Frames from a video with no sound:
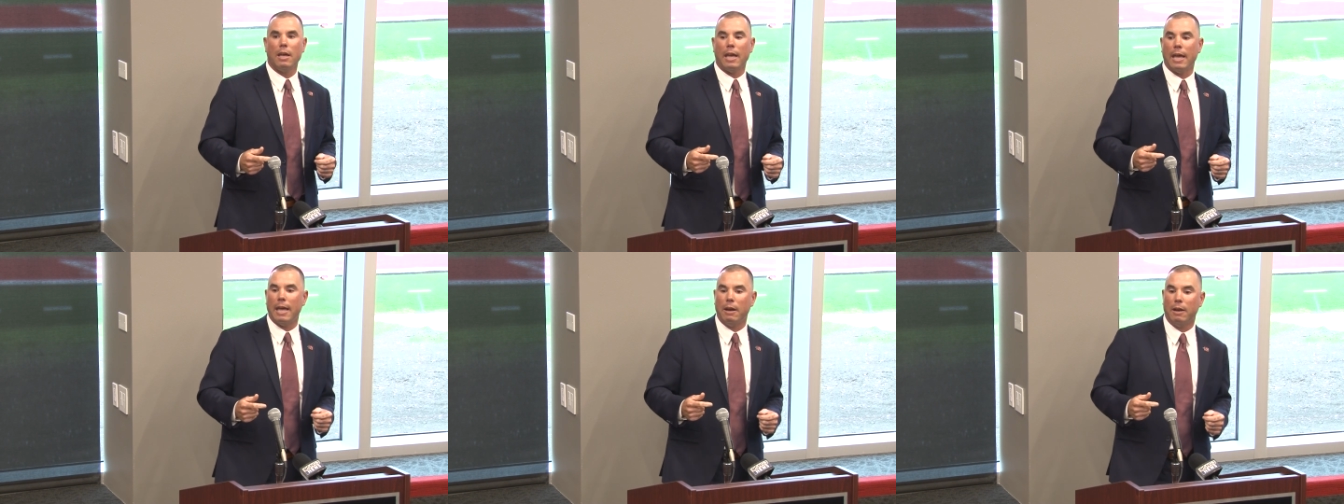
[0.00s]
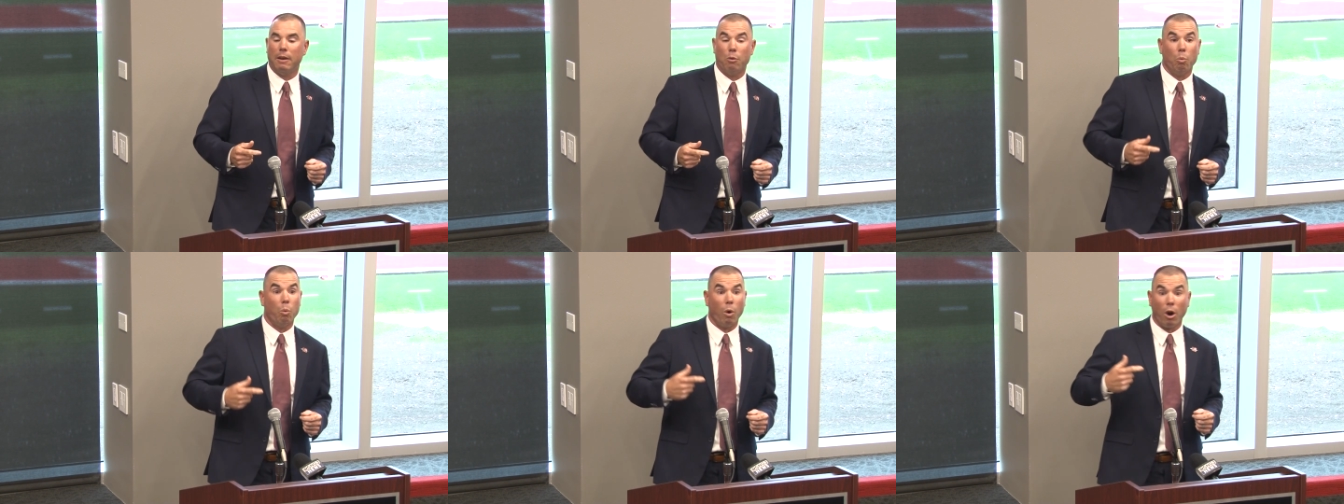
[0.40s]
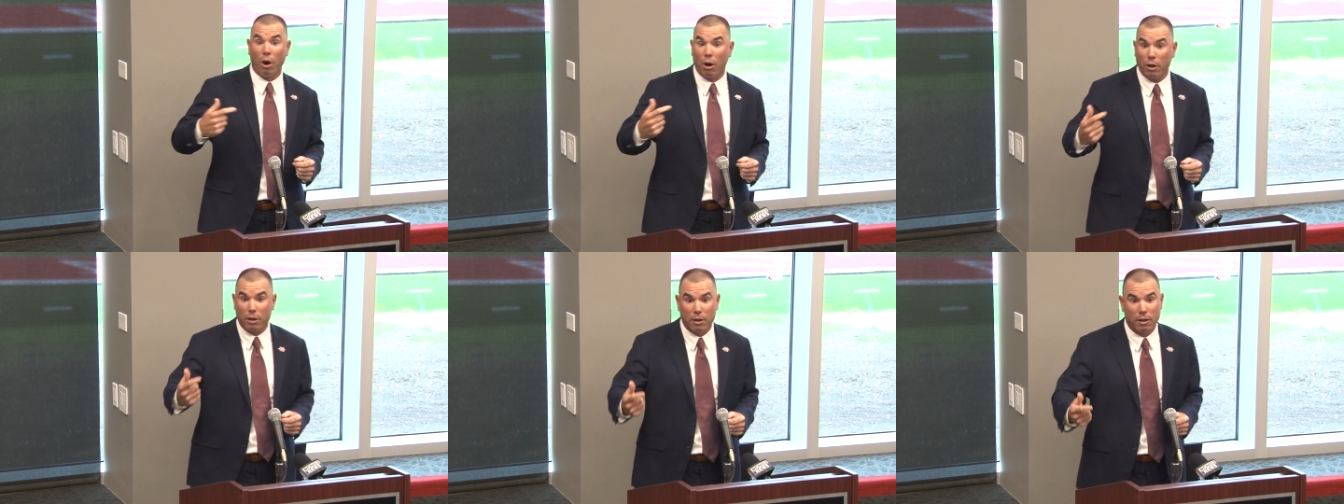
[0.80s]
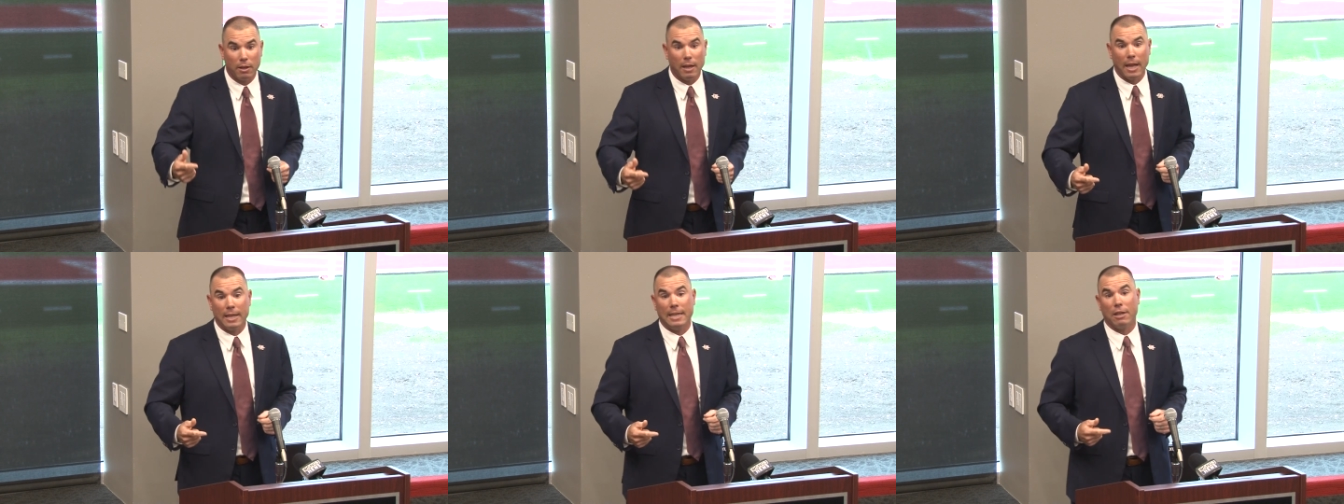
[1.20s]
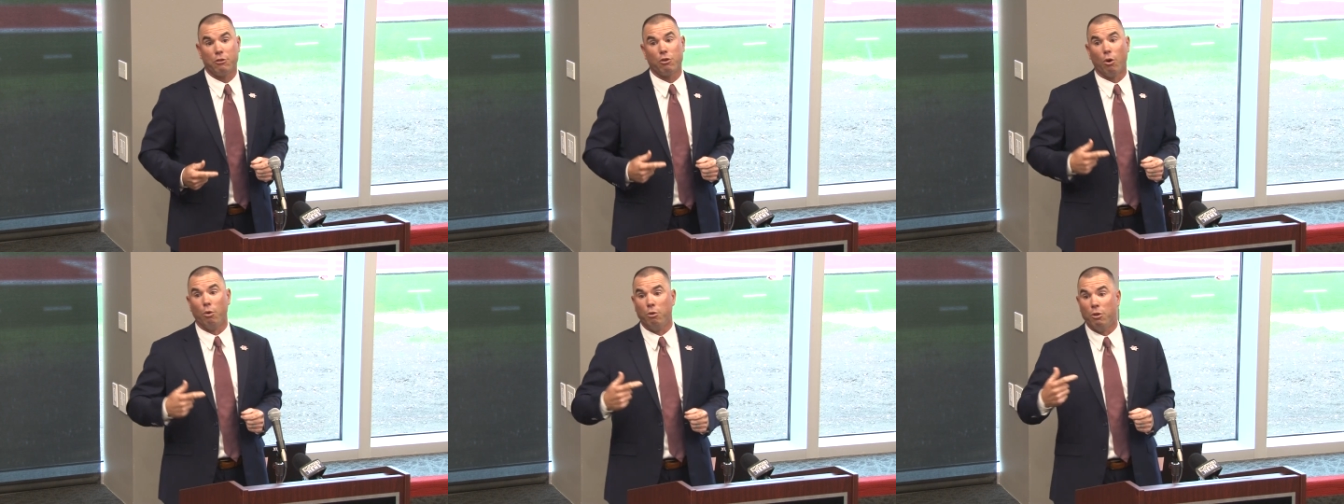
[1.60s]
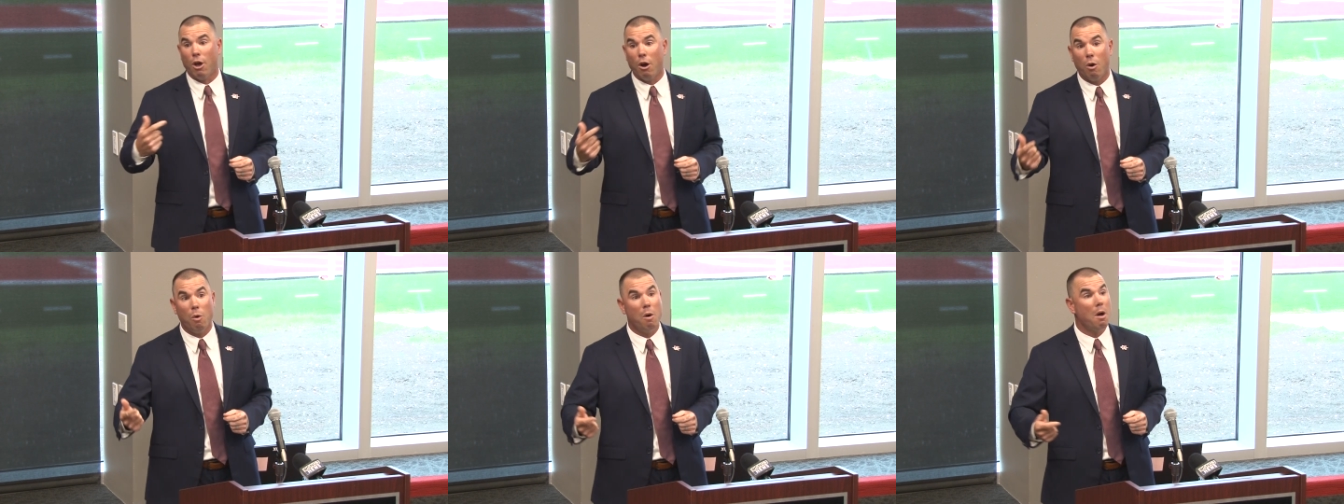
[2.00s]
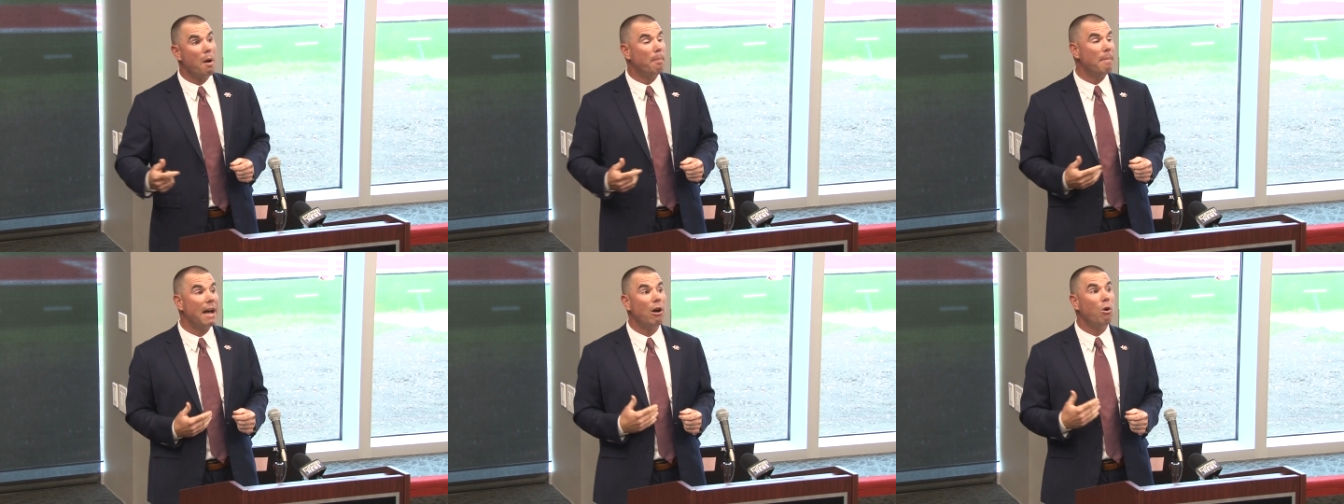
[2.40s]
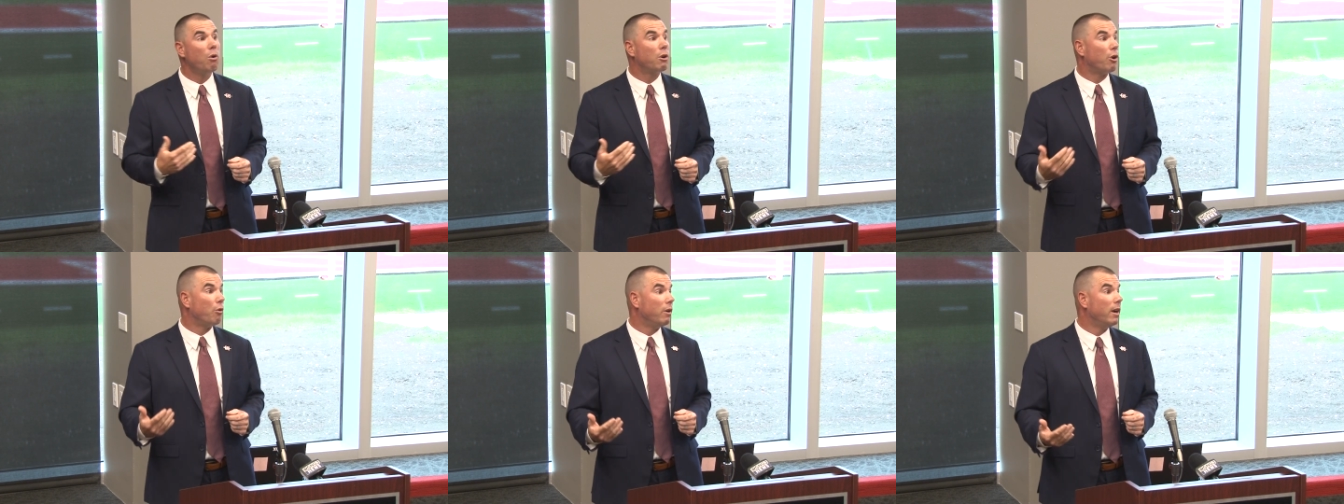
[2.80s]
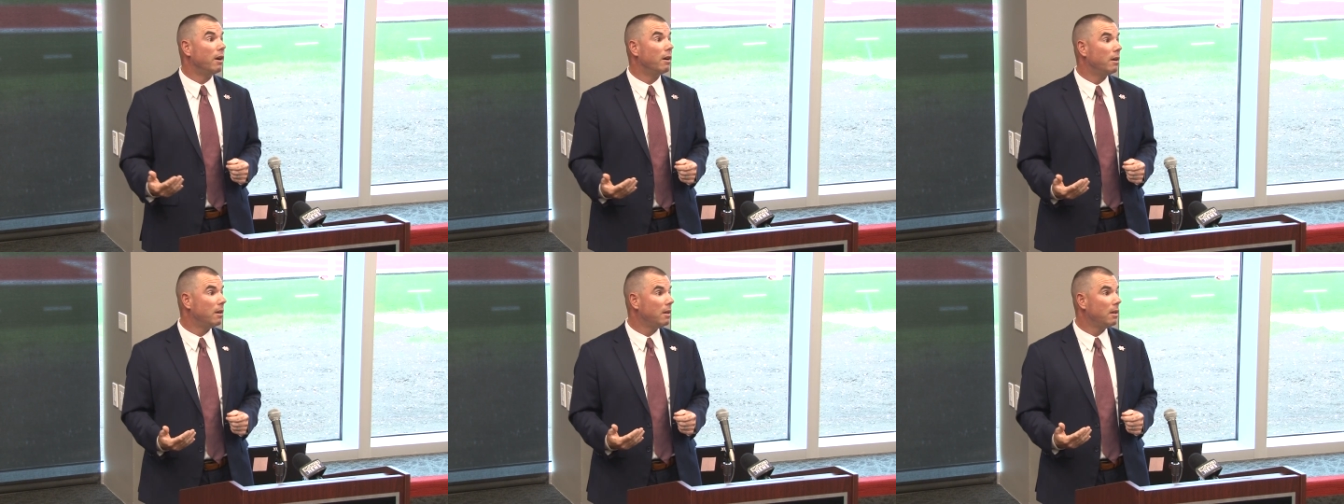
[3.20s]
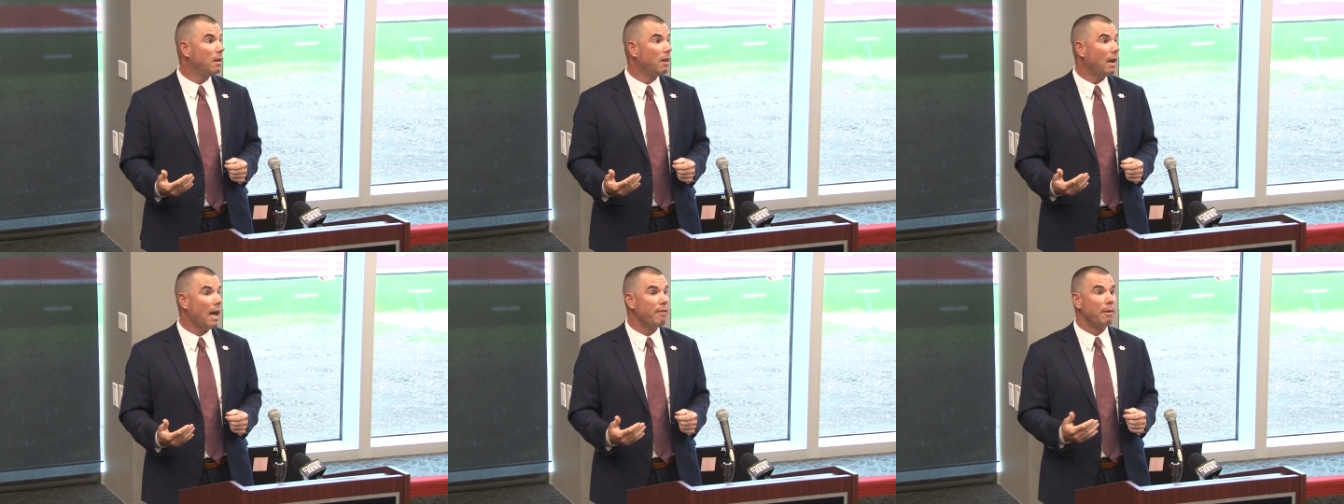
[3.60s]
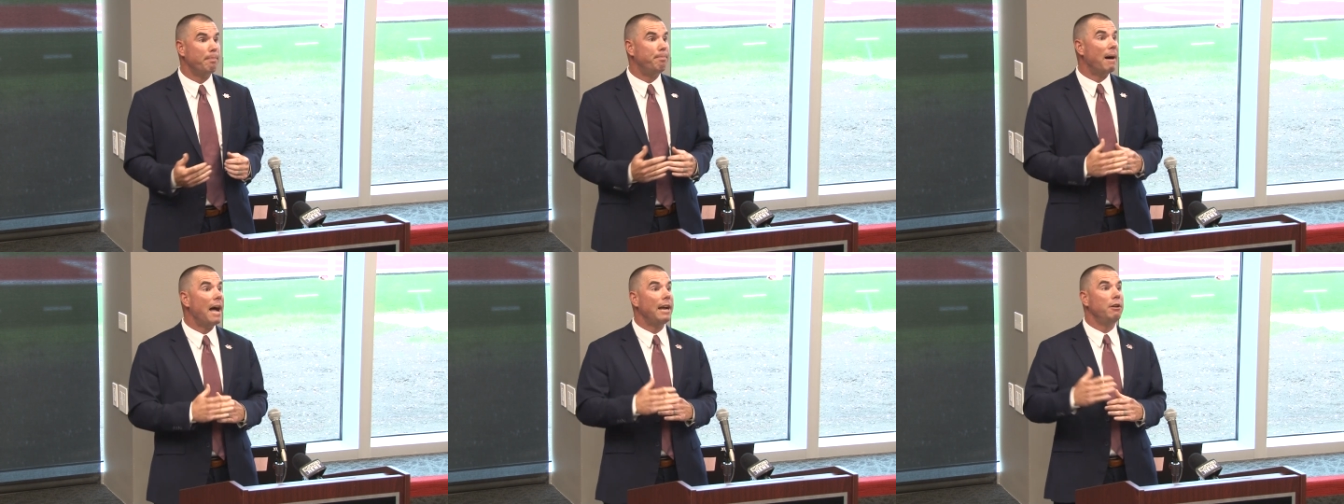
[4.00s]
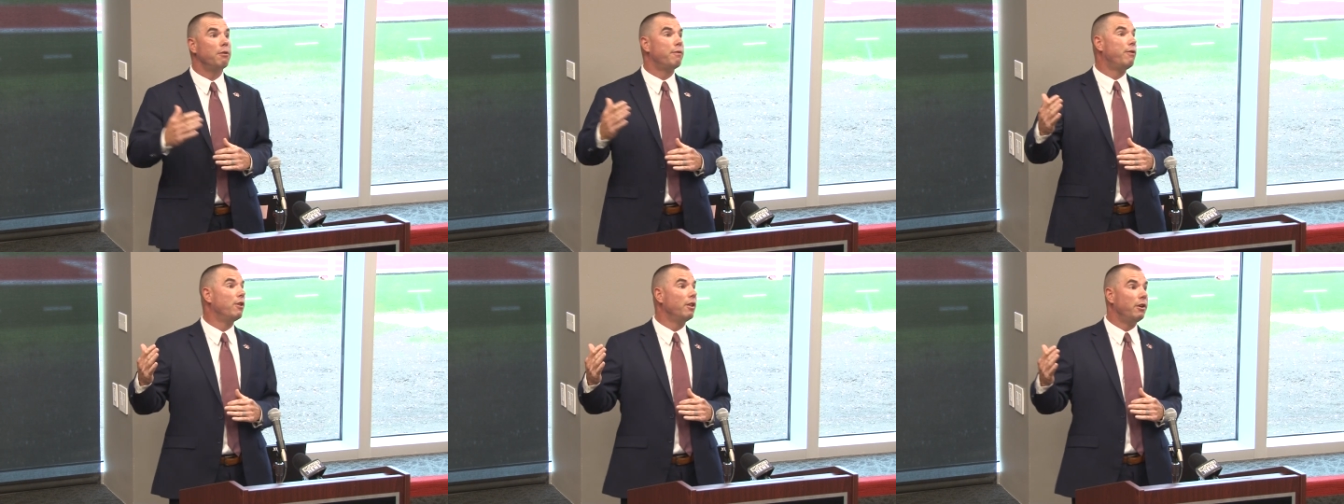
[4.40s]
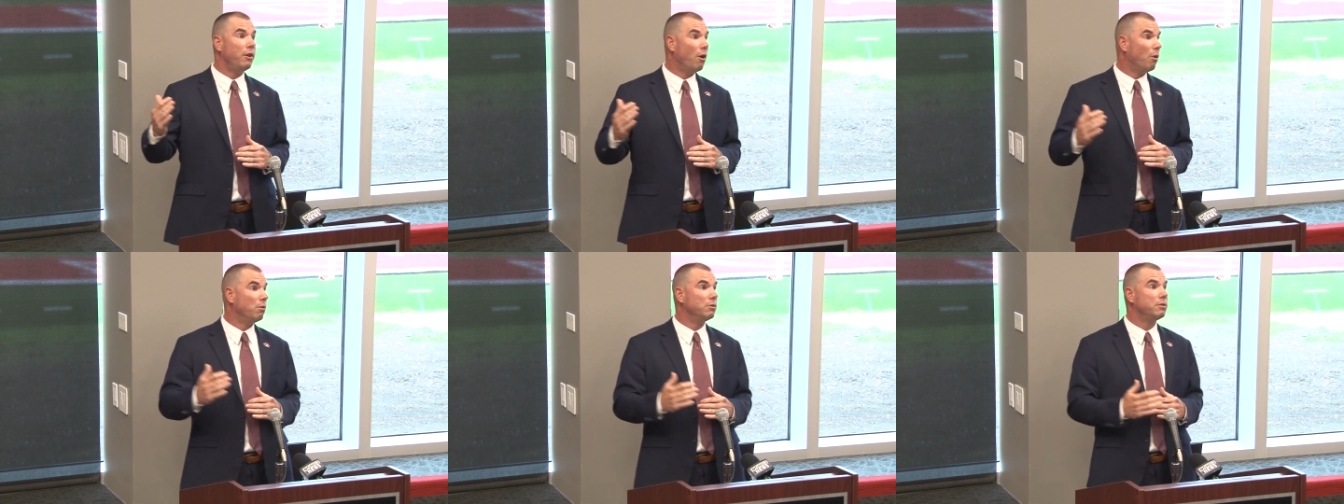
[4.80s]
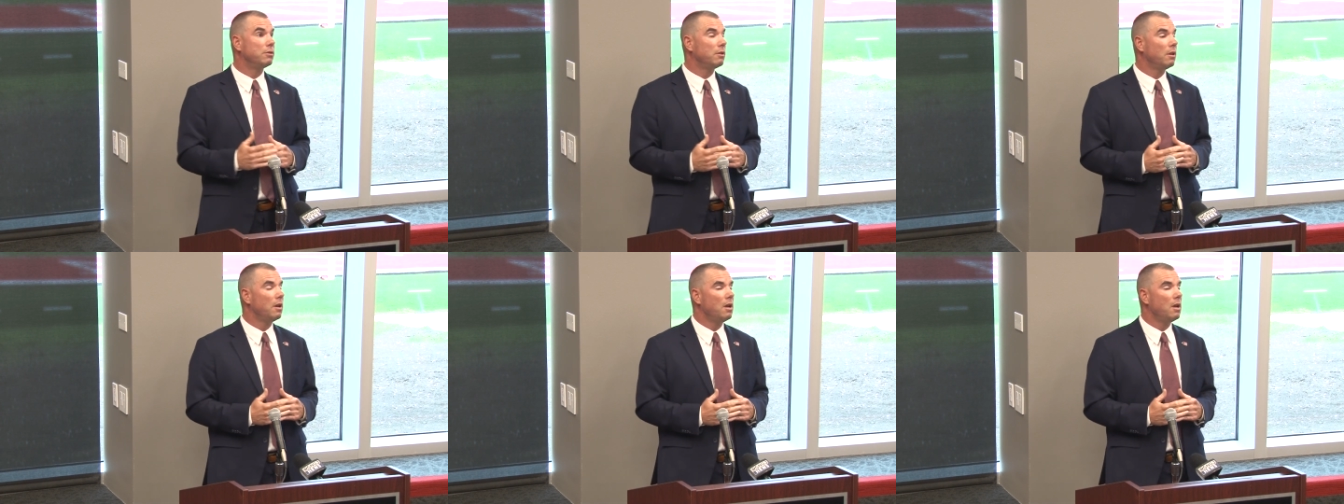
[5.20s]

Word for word: and work and get told no my whole career. I have a binder full of no's.